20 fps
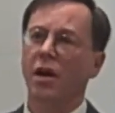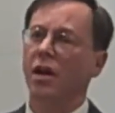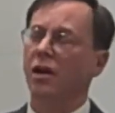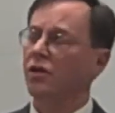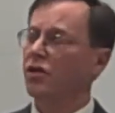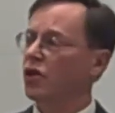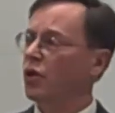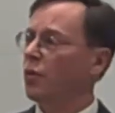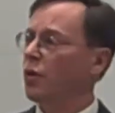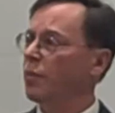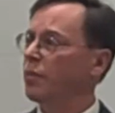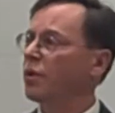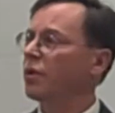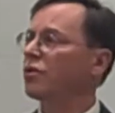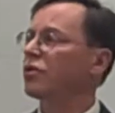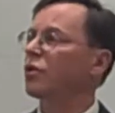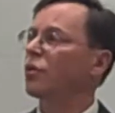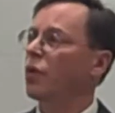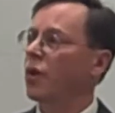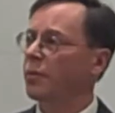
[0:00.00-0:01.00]
And so we
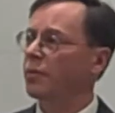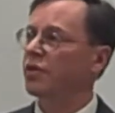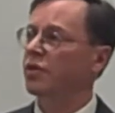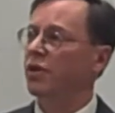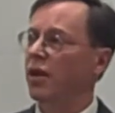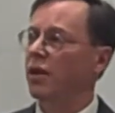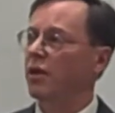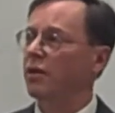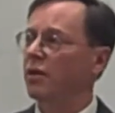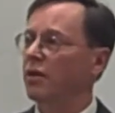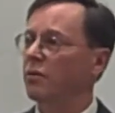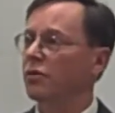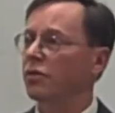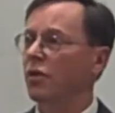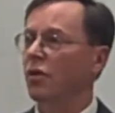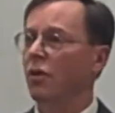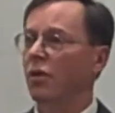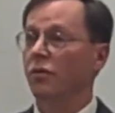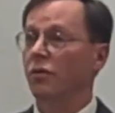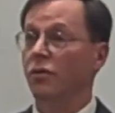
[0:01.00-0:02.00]
built a website. It was
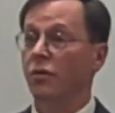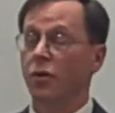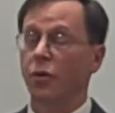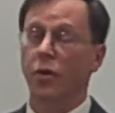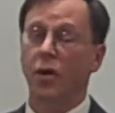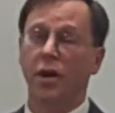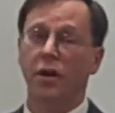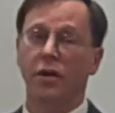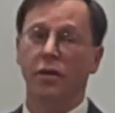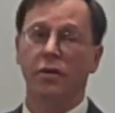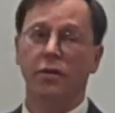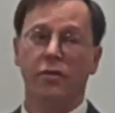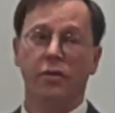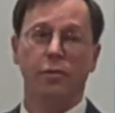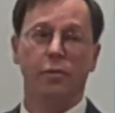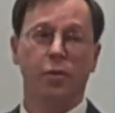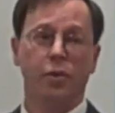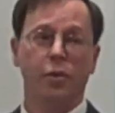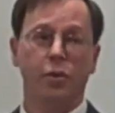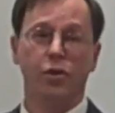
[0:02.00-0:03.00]
called New Ideas
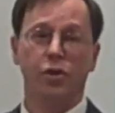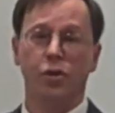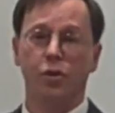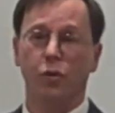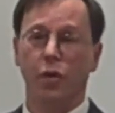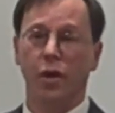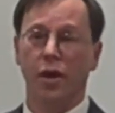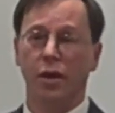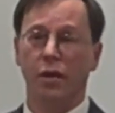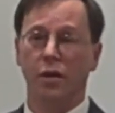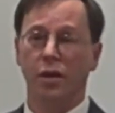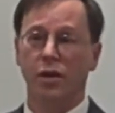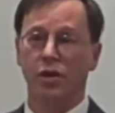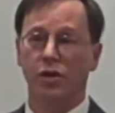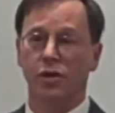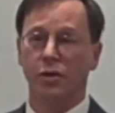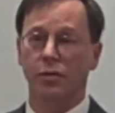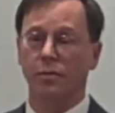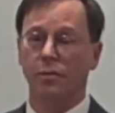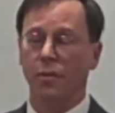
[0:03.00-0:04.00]
in Pollution
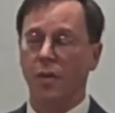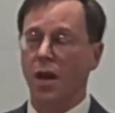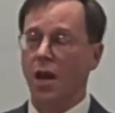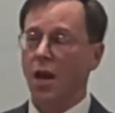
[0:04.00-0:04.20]
Regulation.